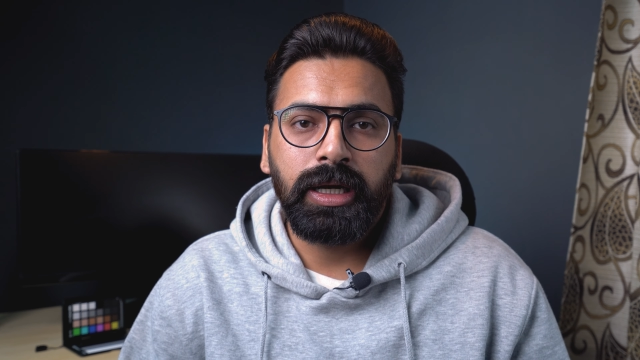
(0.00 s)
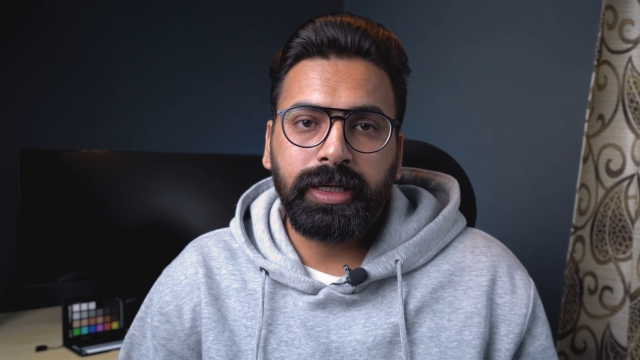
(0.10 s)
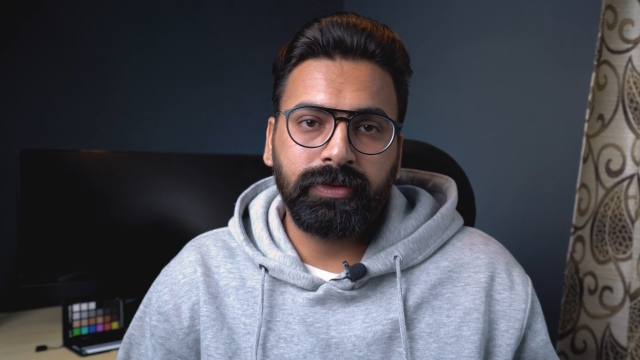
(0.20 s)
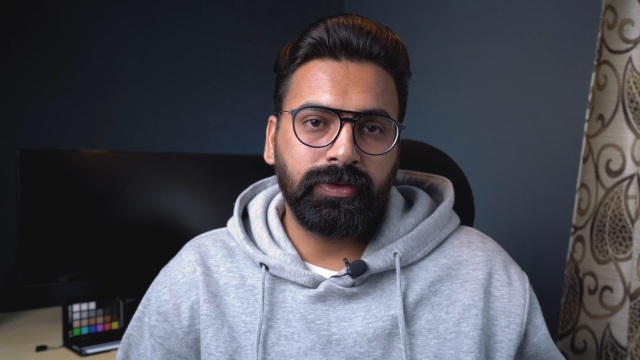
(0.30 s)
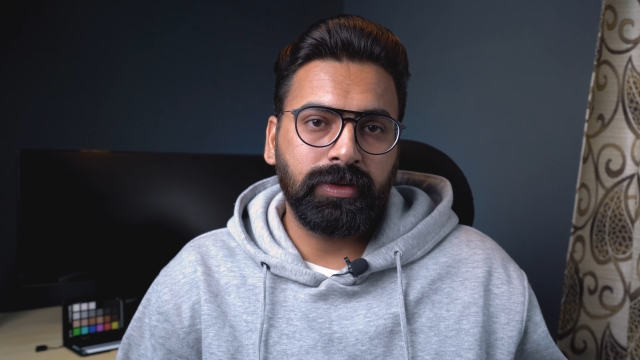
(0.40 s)

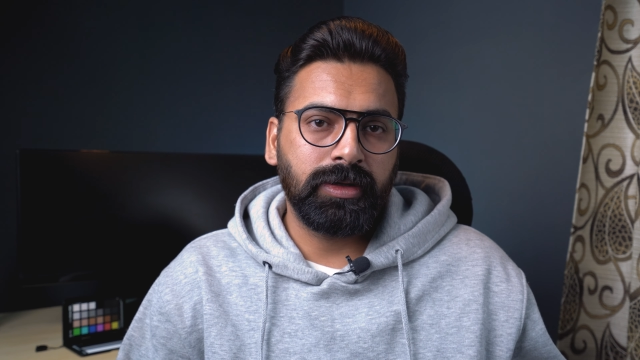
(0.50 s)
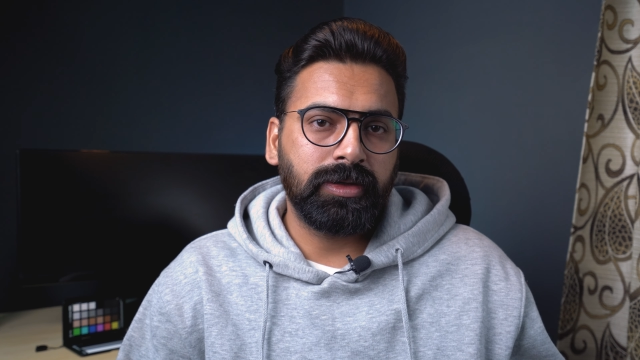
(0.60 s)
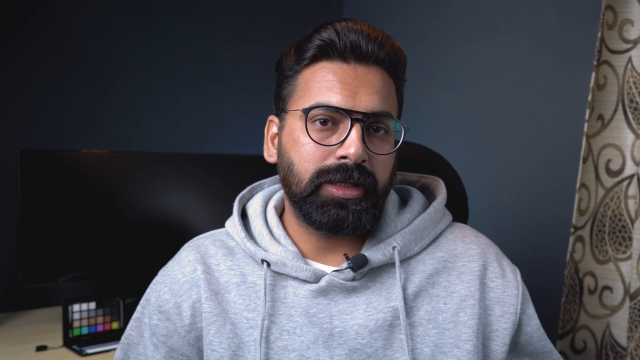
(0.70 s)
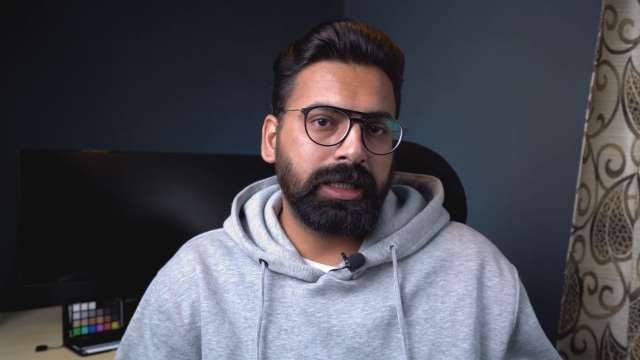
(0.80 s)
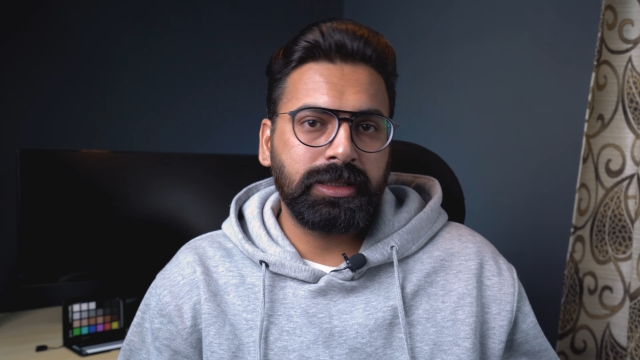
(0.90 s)
Like
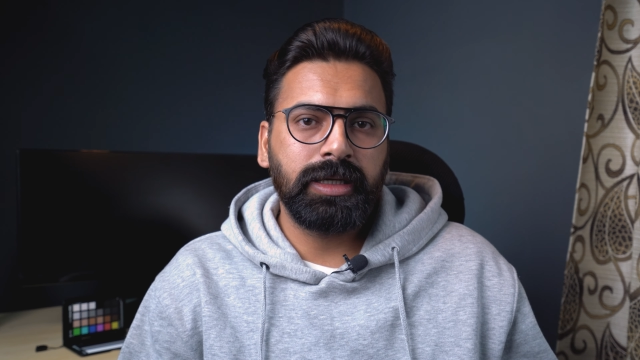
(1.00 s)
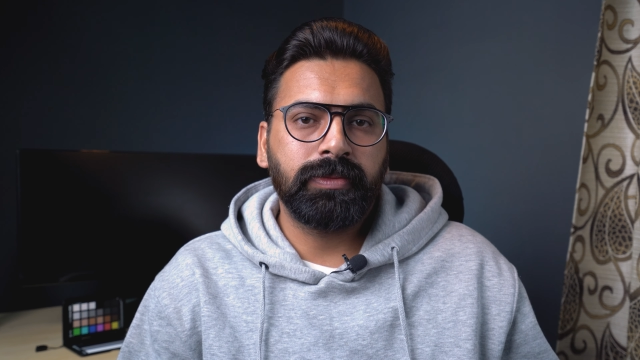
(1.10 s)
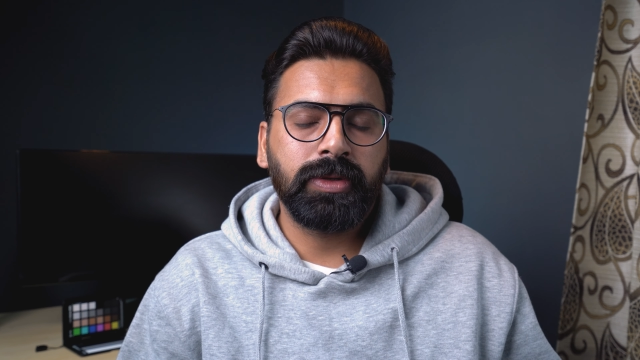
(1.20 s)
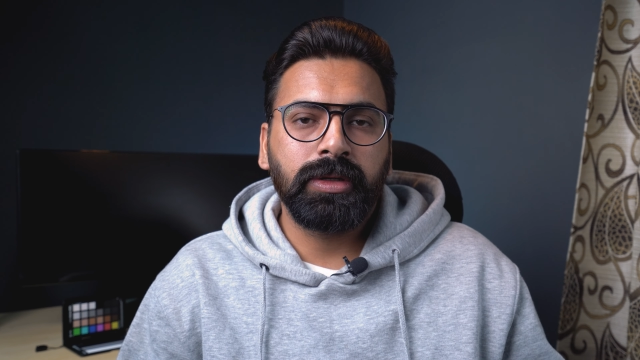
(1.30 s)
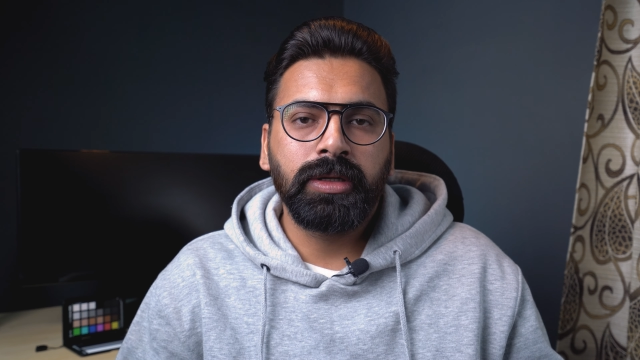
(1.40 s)
for
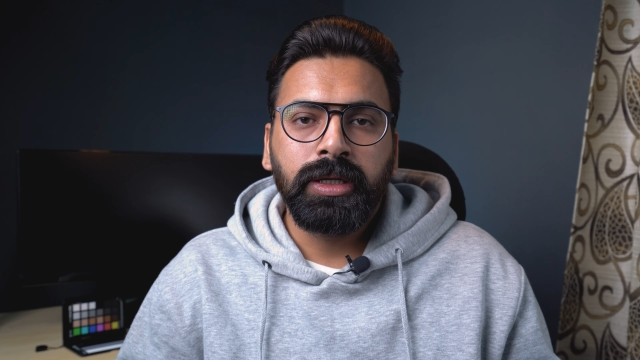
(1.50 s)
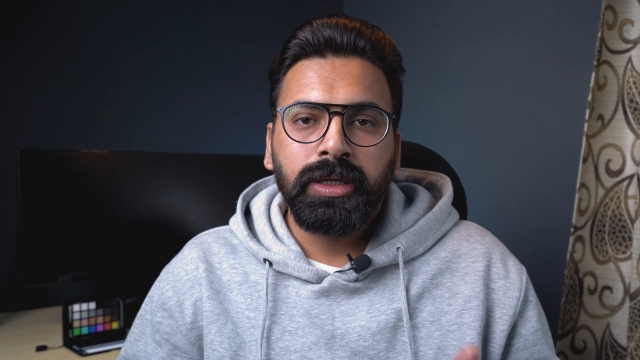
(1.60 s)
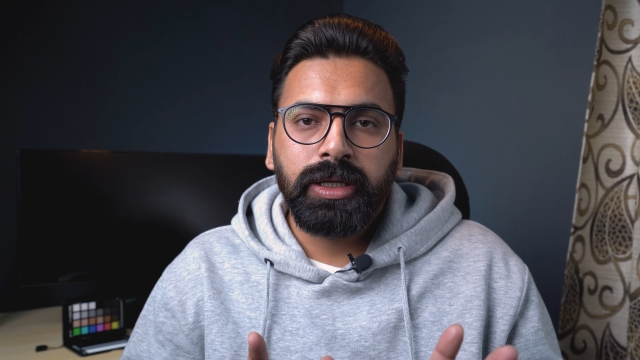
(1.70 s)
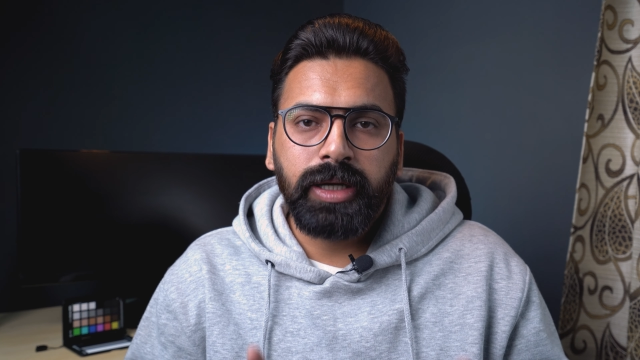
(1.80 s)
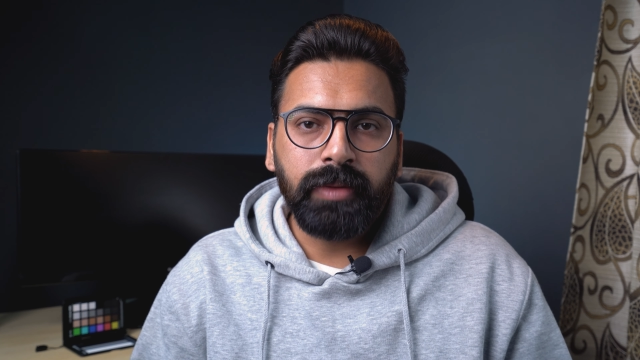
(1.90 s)
example,
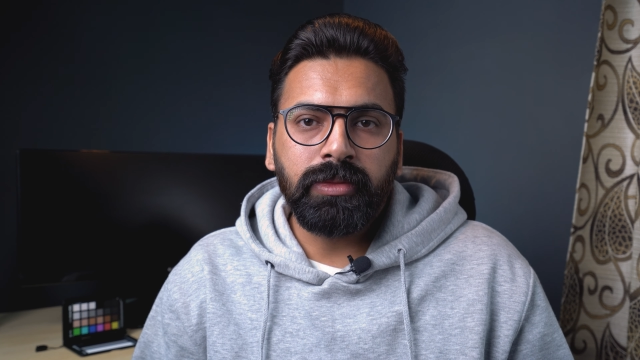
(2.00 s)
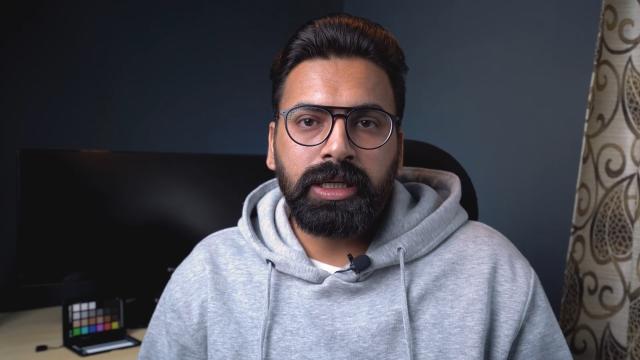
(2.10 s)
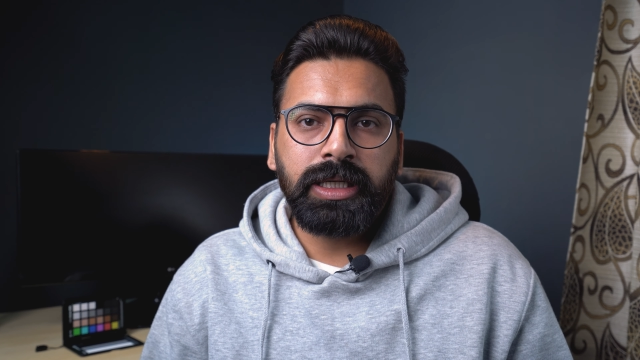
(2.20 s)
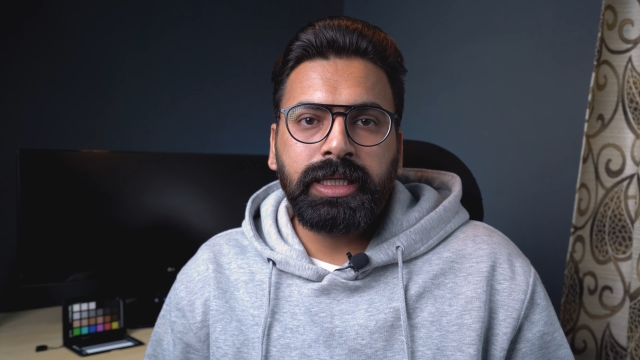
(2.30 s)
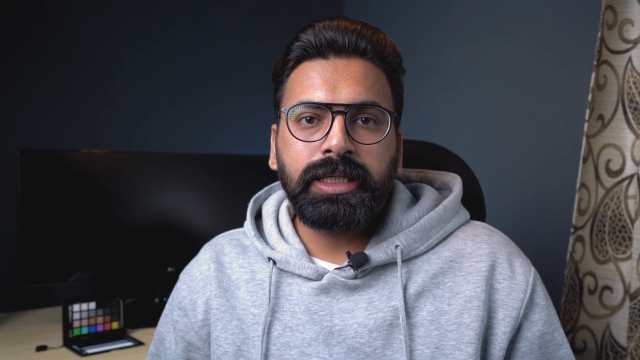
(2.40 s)

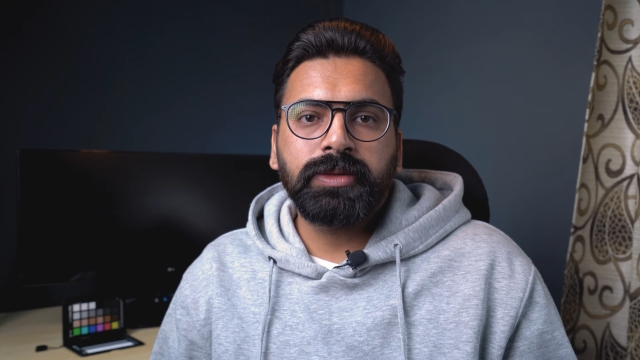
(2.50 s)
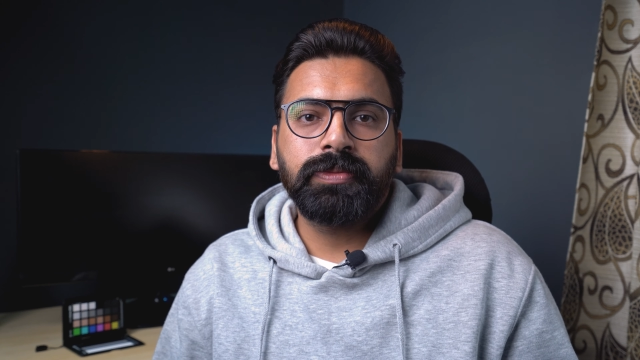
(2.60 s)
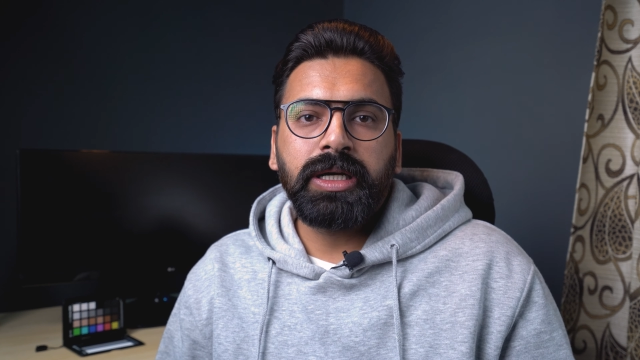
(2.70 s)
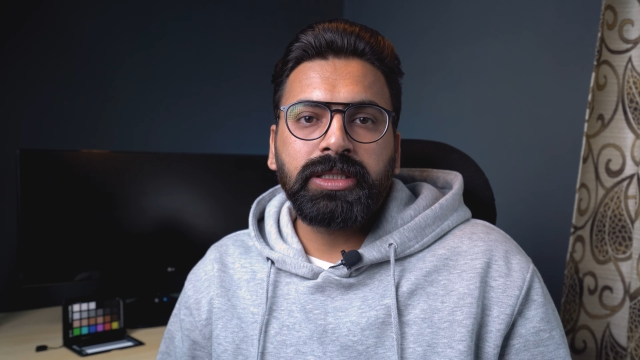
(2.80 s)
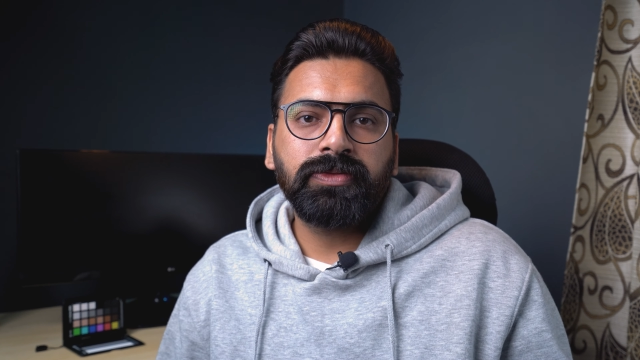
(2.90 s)
Grammarly is
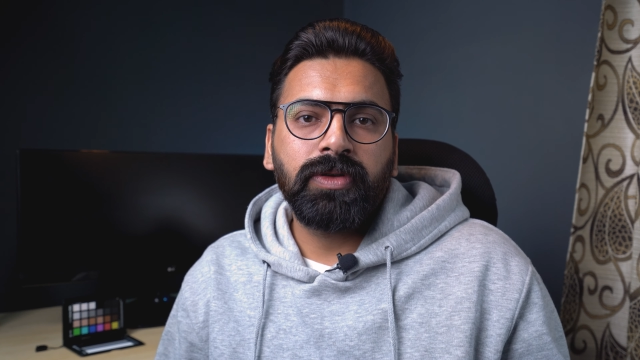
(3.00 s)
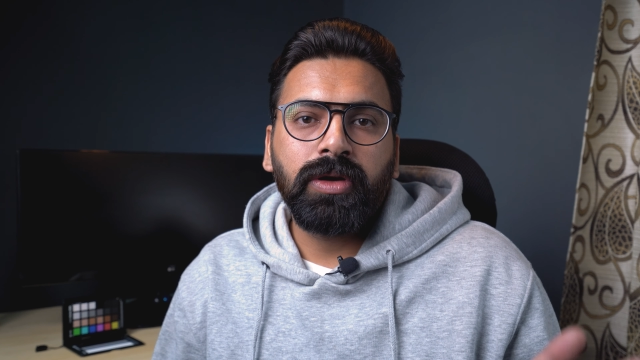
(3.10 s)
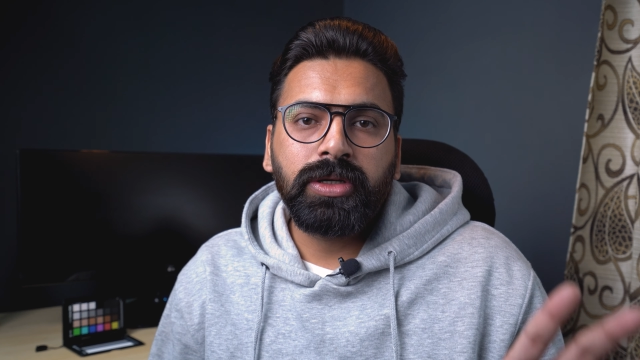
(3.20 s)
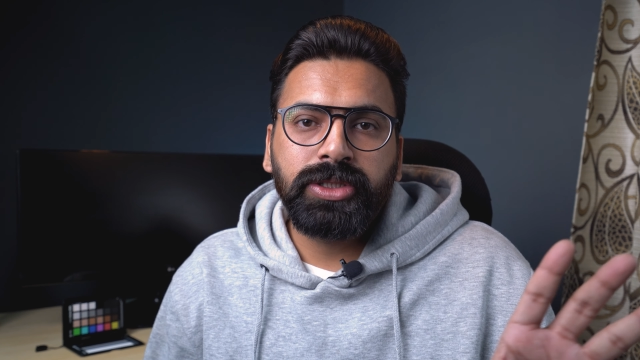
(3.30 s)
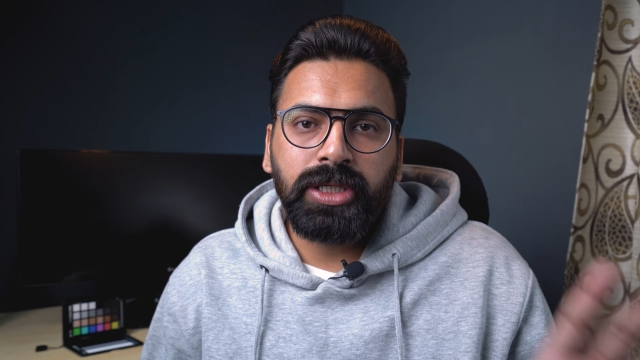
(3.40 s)
best
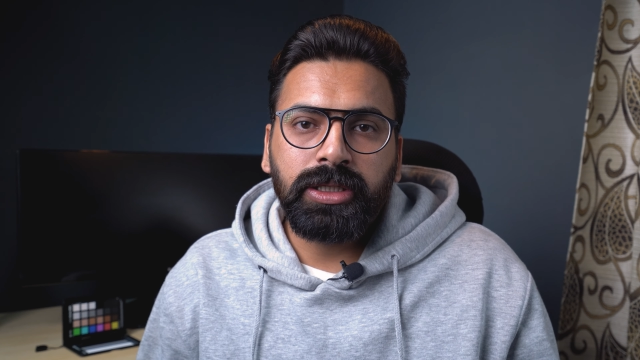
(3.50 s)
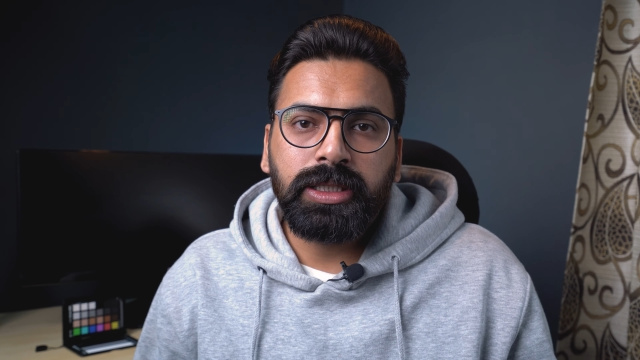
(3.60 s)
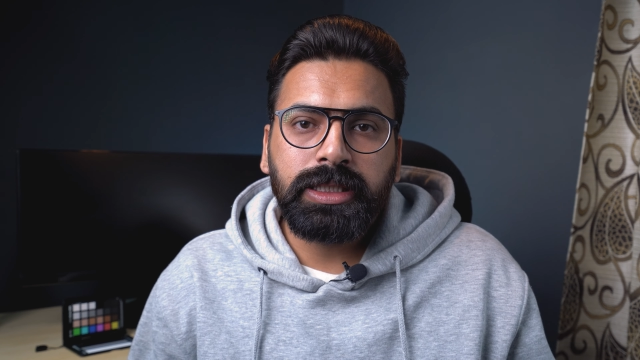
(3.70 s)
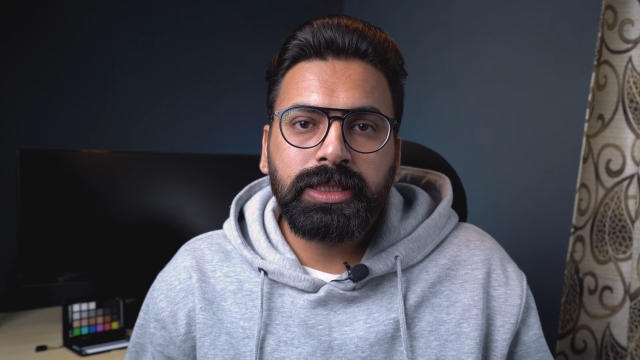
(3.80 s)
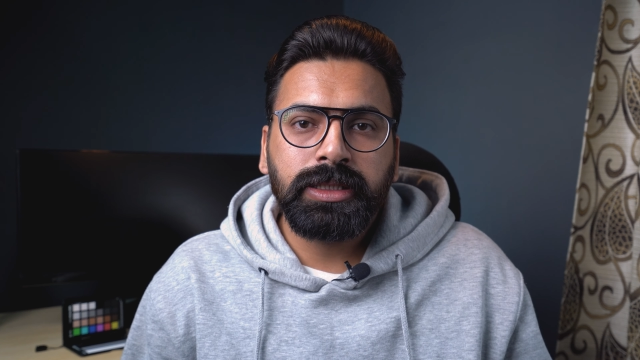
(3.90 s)
for
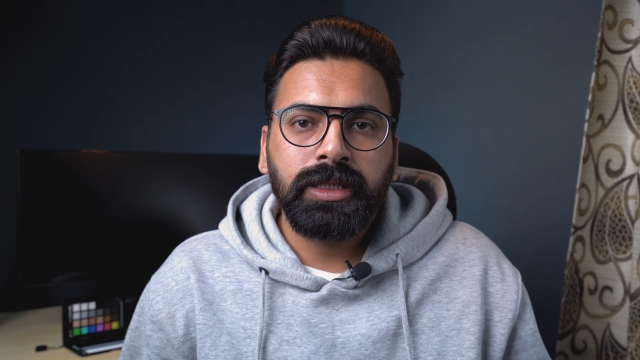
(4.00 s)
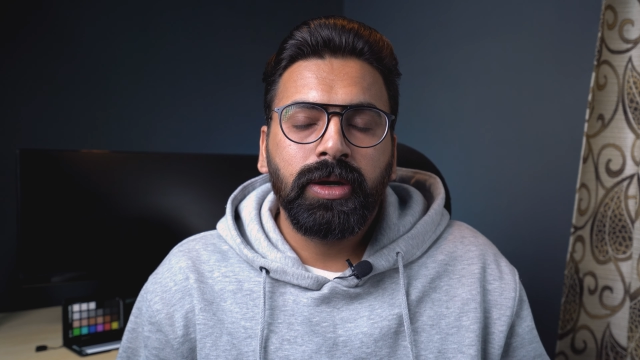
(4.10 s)
journalists,